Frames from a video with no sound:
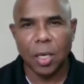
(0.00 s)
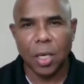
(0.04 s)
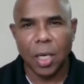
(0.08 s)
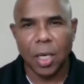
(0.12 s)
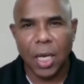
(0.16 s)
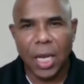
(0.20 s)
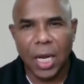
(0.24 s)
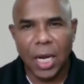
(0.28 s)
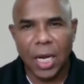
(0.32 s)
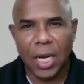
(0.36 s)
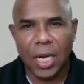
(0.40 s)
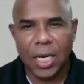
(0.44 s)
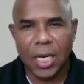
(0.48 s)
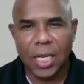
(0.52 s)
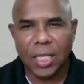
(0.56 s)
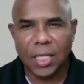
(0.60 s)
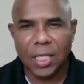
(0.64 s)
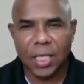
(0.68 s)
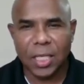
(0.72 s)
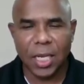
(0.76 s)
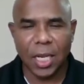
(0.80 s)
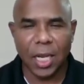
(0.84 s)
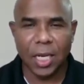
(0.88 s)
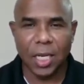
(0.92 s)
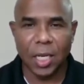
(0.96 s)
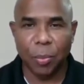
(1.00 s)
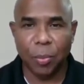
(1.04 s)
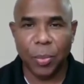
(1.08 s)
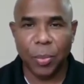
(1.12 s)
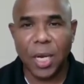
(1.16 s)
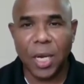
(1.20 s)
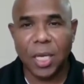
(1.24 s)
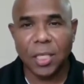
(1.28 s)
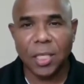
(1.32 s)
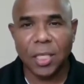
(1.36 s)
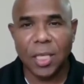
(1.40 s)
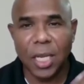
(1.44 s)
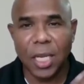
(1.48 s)
illness and the
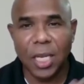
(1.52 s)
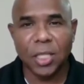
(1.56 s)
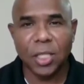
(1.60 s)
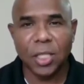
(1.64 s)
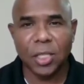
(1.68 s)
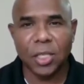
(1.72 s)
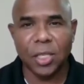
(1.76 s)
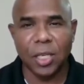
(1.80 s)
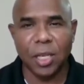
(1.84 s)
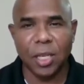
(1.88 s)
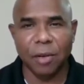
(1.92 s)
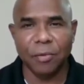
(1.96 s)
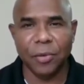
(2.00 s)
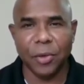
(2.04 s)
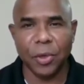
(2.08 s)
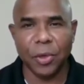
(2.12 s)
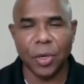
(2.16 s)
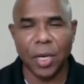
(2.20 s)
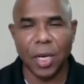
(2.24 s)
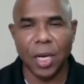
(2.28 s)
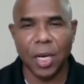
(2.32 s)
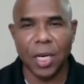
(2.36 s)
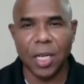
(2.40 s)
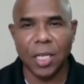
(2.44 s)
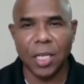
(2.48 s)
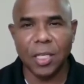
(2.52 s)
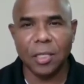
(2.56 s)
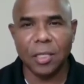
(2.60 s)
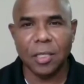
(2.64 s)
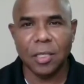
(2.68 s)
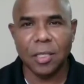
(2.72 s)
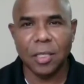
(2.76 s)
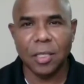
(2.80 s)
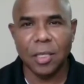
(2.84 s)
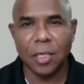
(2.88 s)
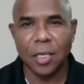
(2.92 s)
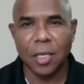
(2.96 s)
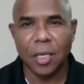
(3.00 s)
past history of your illness.
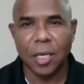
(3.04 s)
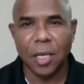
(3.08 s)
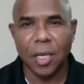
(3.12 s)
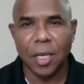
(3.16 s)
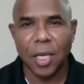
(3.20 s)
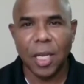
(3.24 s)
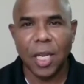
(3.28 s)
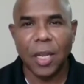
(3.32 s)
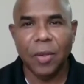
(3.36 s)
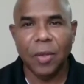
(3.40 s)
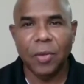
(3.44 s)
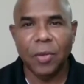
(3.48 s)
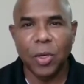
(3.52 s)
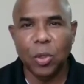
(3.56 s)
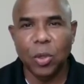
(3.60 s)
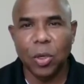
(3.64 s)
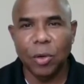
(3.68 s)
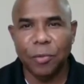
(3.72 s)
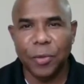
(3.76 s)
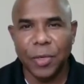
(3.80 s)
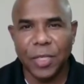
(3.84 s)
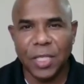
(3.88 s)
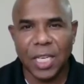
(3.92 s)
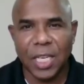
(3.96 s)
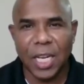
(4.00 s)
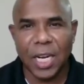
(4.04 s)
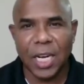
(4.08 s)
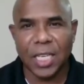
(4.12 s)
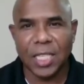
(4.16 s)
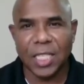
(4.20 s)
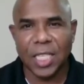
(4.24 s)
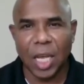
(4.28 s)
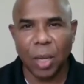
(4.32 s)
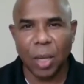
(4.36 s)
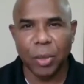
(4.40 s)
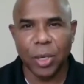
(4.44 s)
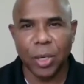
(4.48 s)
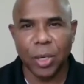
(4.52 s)
He will do a physical
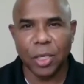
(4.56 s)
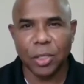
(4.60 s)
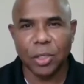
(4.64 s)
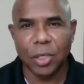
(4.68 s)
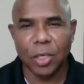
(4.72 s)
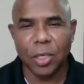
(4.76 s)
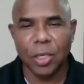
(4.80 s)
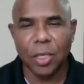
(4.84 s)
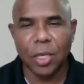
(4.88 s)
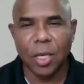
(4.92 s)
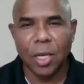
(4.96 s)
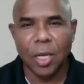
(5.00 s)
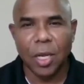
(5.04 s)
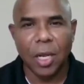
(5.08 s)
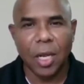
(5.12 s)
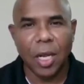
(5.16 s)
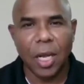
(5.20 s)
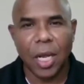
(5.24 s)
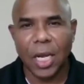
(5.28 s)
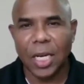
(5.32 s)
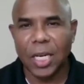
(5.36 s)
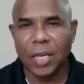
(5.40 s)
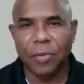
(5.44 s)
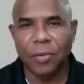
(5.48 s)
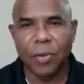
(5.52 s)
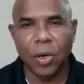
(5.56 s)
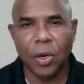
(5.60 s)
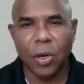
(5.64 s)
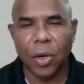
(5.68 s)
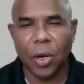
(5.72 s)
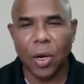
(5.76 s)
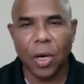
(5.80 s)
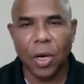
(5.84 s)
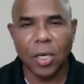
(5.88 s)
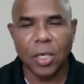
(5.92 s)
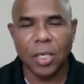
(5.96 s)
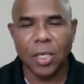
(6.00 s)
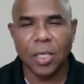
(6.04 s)
examination and he will
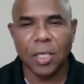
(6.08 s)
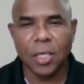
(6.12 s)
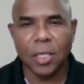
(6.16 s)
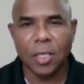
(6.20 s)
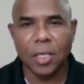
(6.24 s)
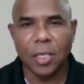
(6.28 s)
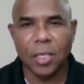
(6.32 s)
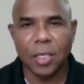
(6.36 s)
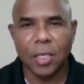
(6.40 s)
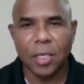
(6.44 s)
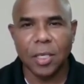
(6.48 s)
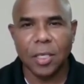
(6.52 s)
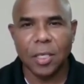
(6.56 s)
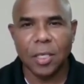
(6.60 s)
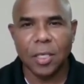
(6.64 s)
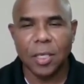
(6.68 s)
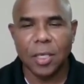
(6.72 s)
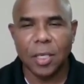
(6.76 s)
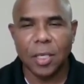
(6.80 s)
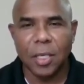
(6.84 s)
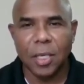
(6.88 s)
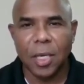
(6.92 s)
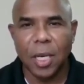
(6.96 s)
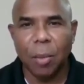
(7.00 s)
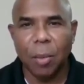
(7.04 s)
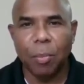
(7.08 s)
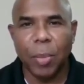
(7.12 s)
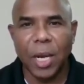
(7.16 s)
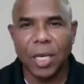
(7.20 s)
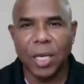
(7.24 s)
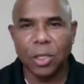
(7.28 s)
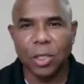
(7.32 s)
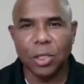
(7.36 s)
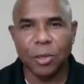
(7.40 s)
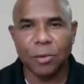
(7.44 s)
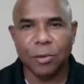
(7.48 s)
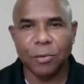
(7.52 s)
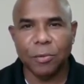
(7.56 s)
order a
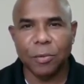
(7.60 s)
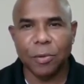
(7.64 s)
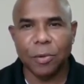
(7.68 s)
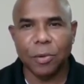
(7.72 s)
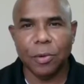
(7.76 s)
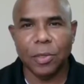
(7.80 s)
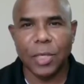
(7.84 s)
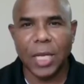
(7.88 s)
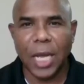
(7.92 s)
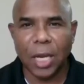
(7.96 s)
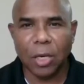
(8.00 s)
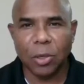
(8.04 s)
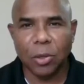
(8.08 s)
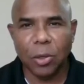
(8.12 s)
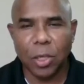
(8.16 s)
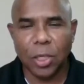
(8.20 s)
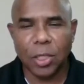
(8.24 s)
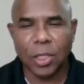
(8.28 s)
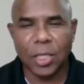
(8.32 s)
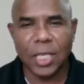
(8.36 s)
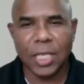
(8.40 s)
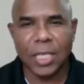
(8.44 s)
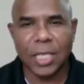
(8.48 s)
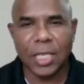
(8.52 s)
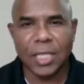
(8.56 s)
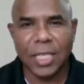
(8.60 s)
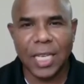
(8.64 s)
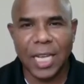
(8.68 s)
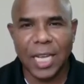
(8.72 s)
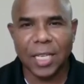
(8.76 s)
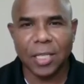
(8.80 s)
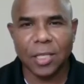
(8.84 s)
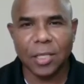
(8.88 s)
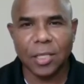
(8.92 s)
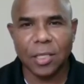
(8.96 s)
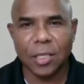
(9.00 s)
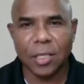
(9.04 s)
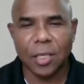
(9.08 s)
bunch of diagnostic
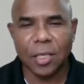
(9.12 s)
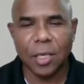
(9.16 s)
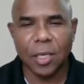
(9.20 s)
tests